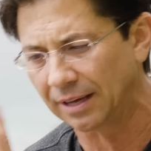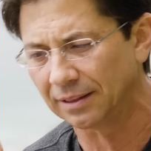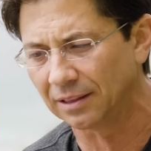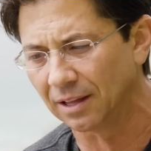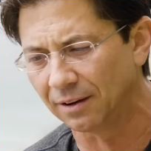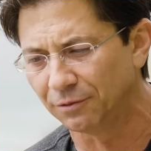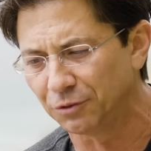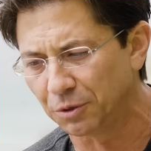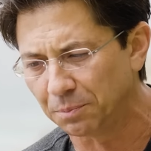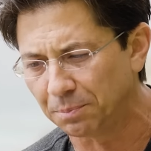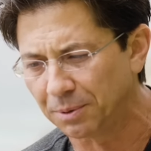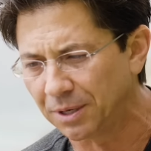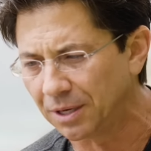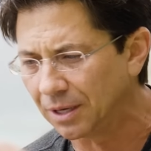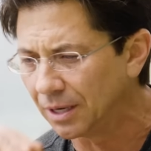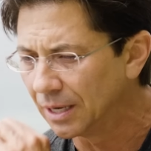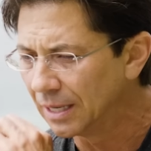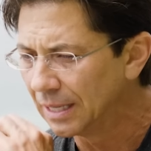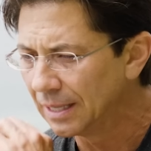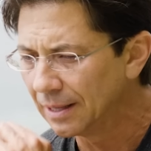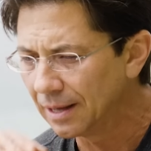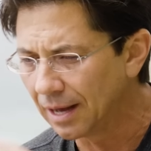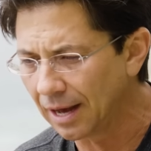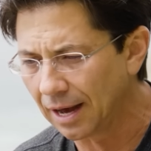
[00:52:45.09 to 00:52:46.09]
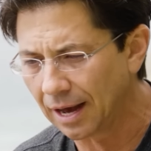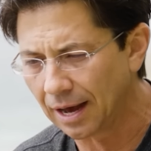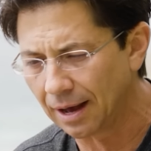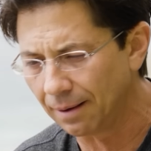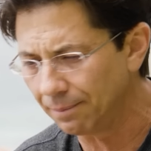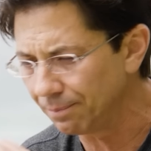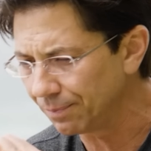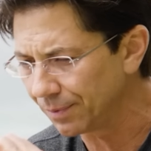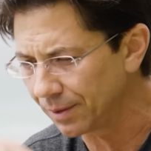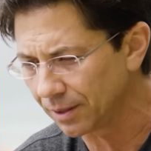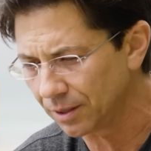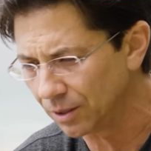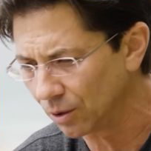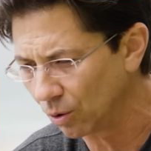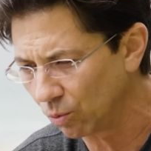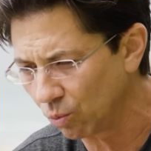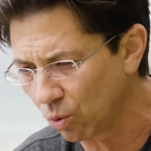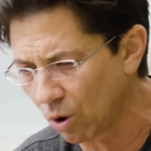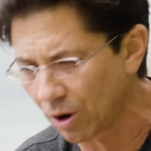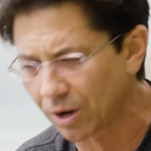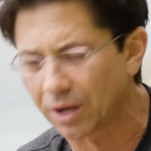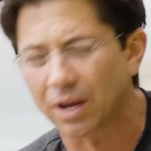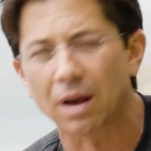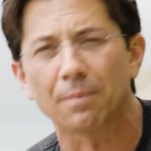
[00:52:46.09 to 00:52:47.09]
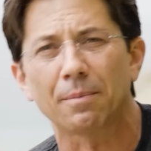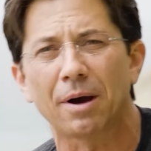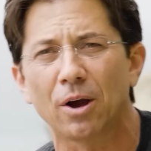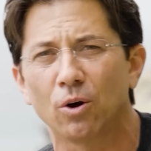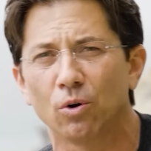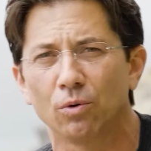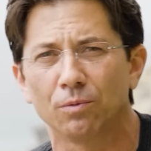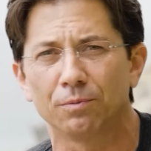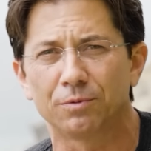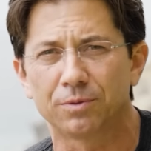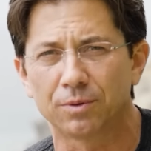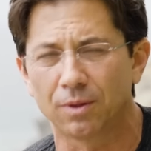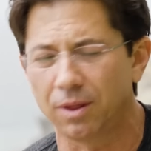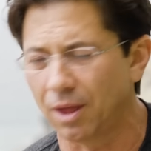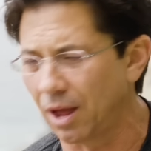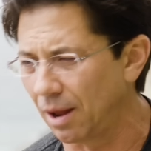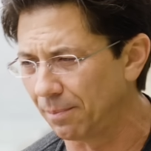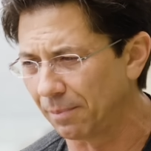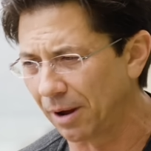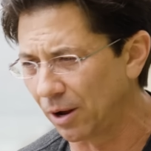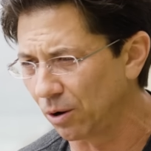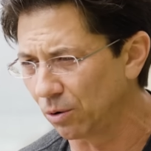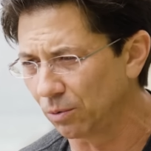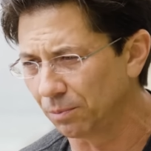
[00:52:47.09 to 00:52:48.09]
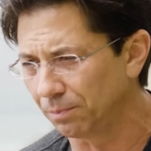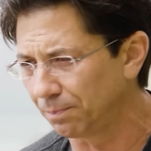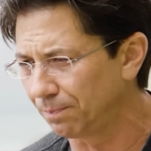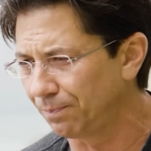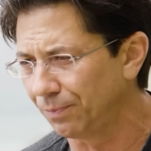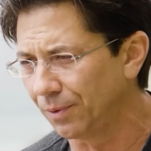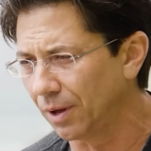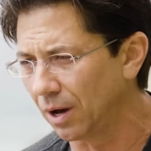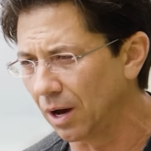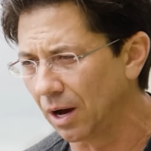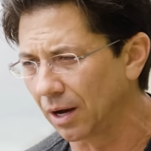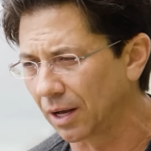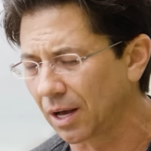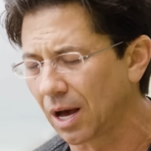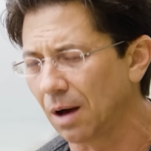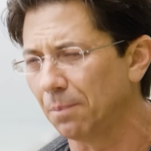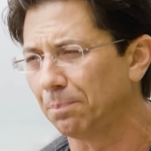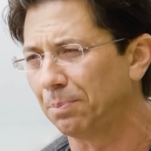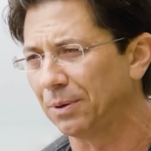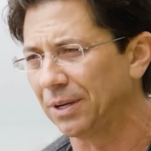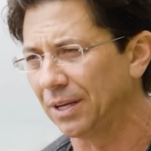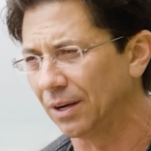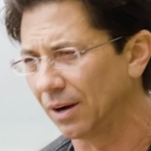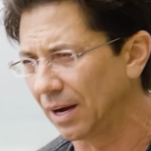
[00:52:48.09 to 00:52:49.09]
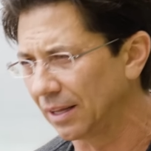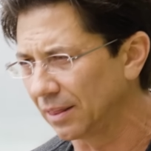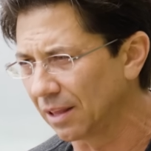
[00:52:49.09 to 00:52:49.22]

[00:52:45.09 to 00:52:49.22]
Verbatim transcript: I'd love to be, um, you know, working on my own, on my own uh, company.